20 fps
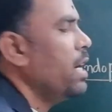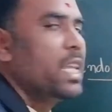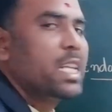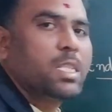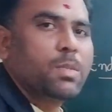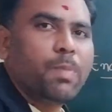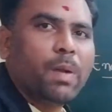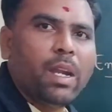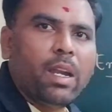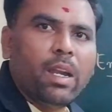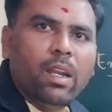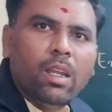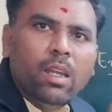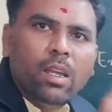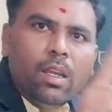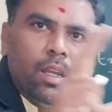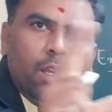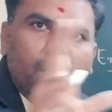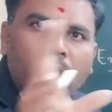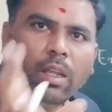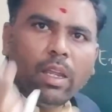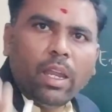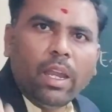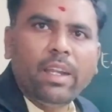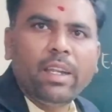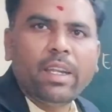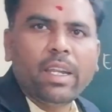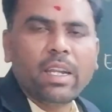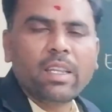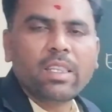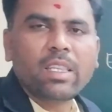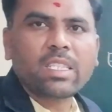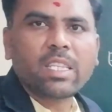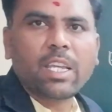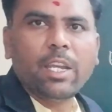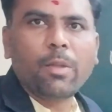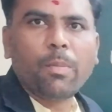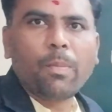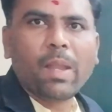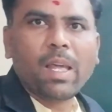It is spread enter the
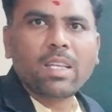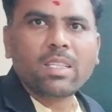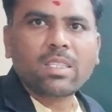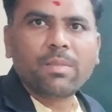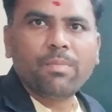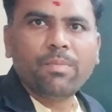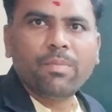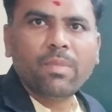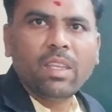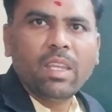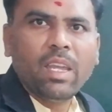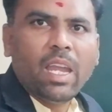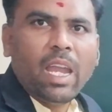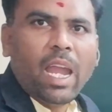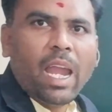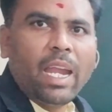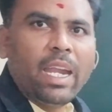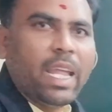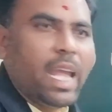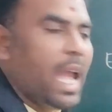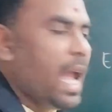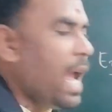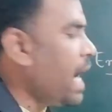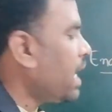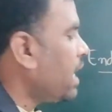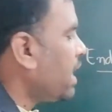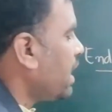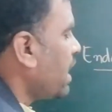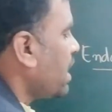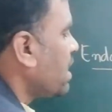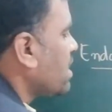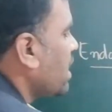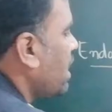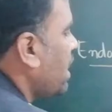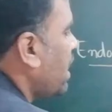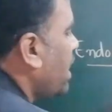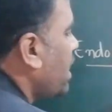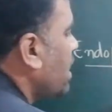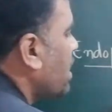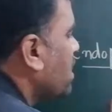cytoplasm and act as
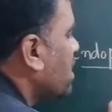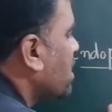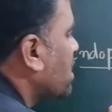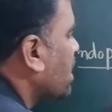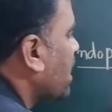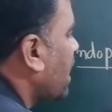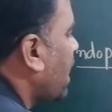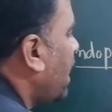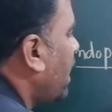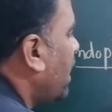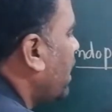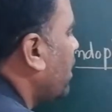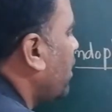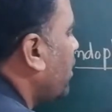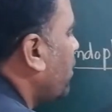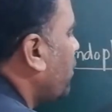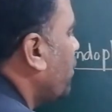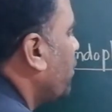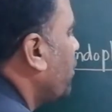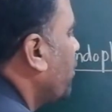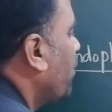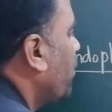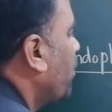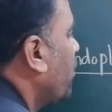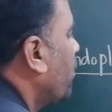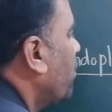a skeleton.